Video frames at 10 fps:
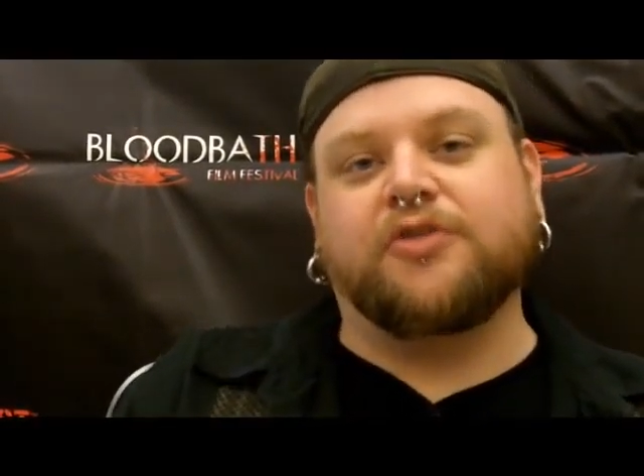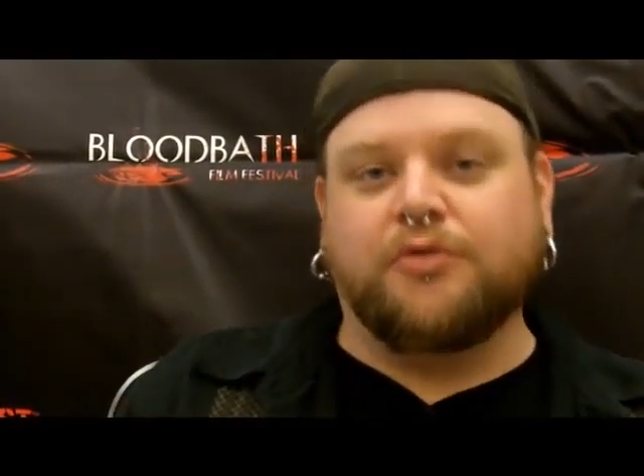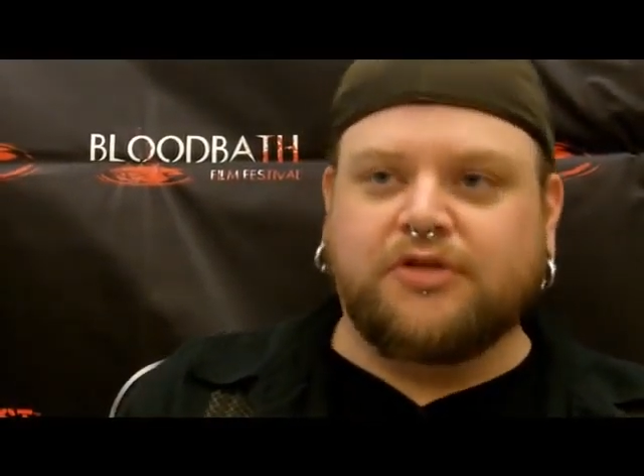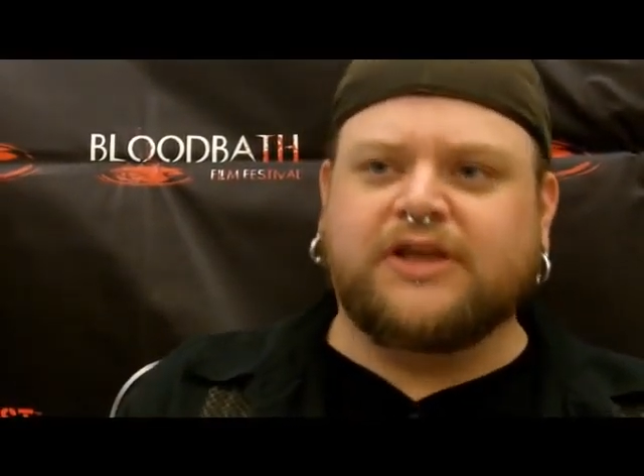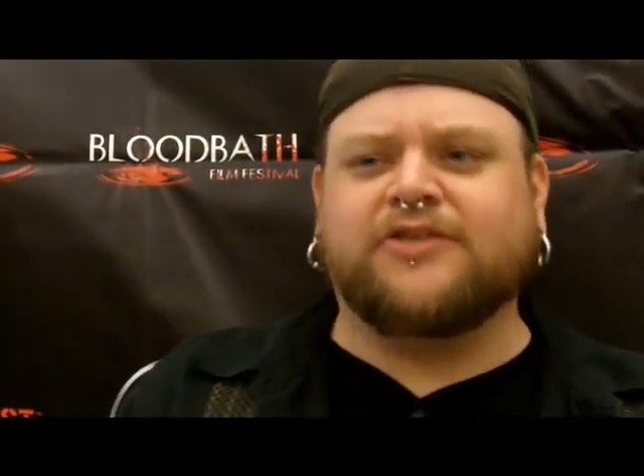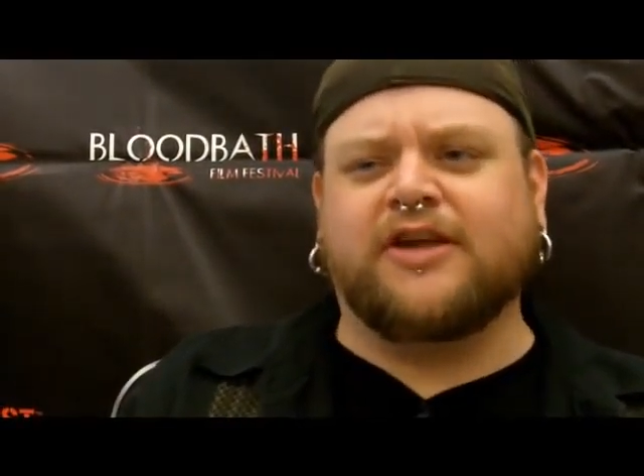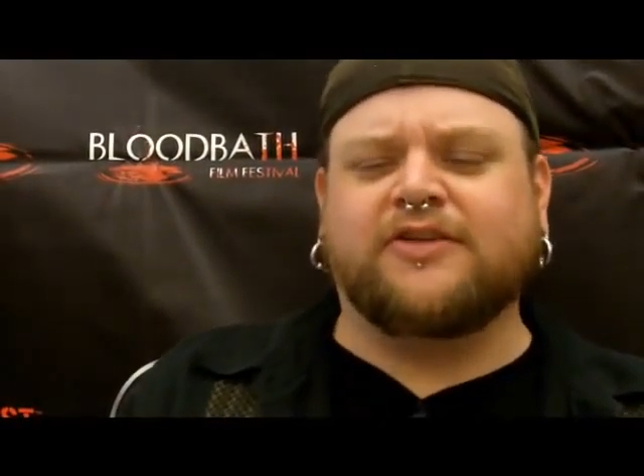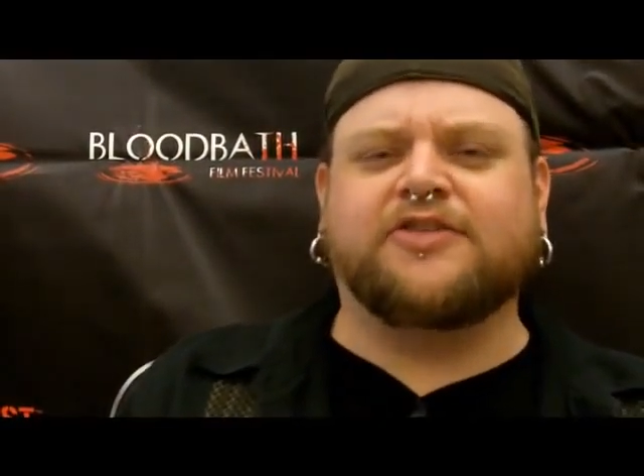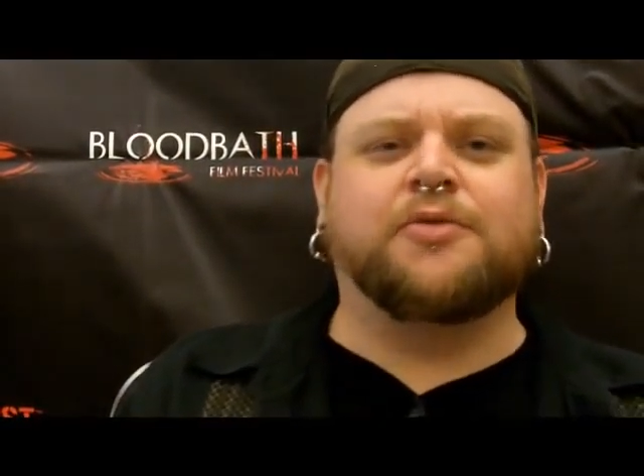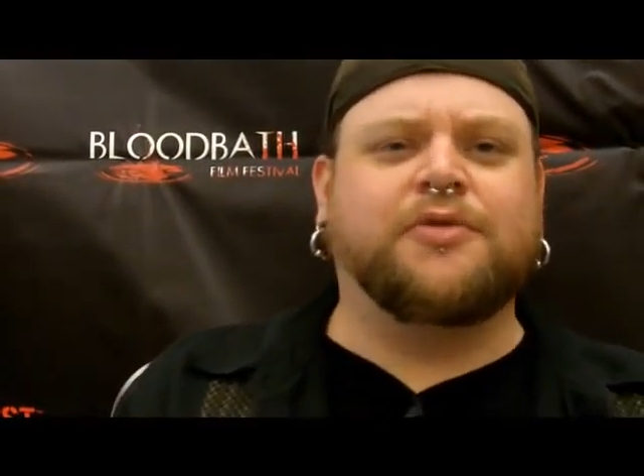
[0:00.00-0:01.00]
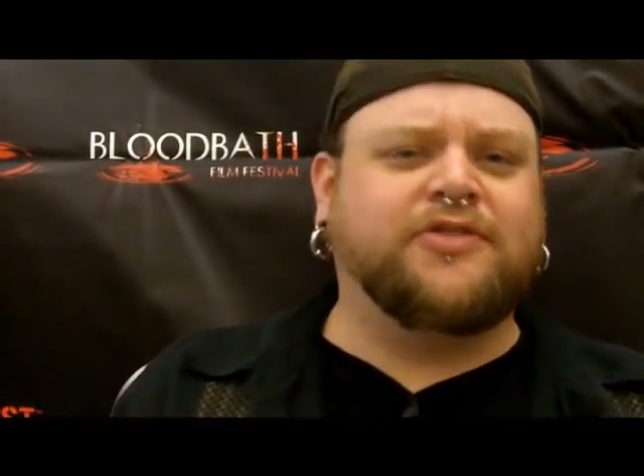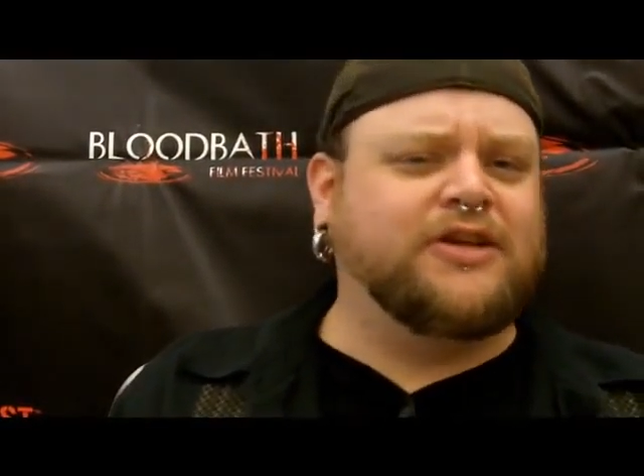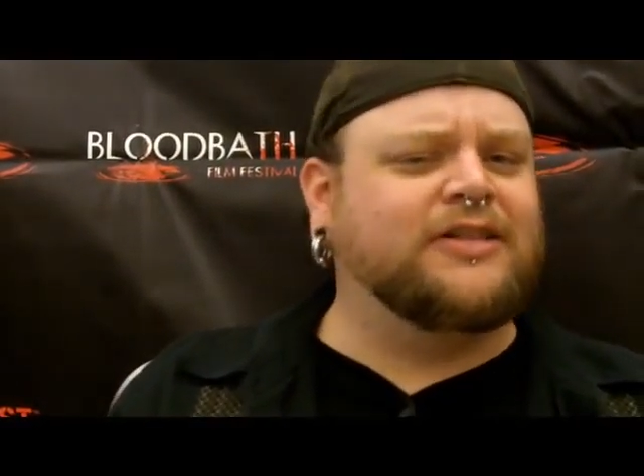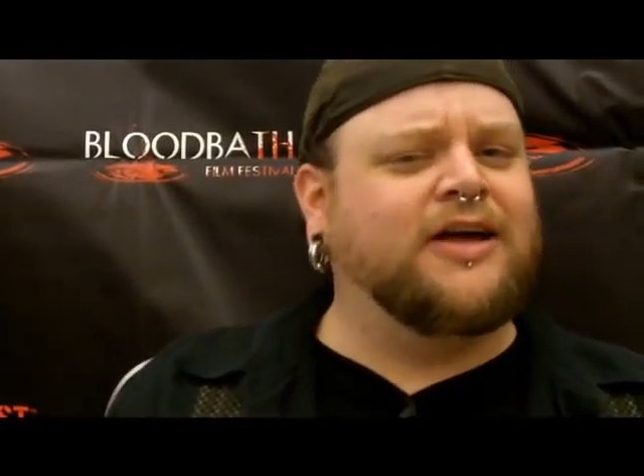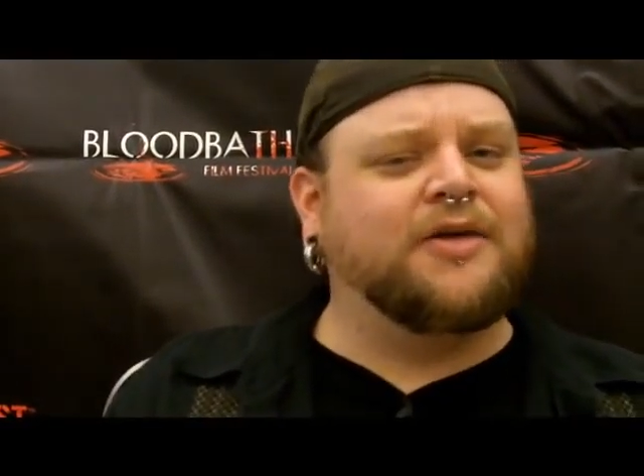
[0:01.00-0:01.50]
So we're really excited to see. We've
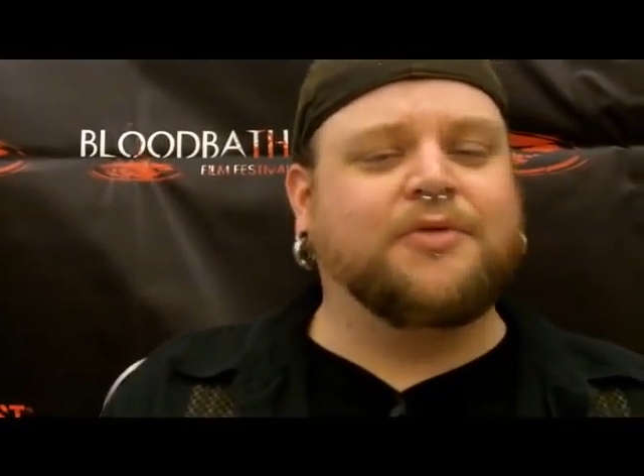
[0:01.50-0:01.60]
seen a lot.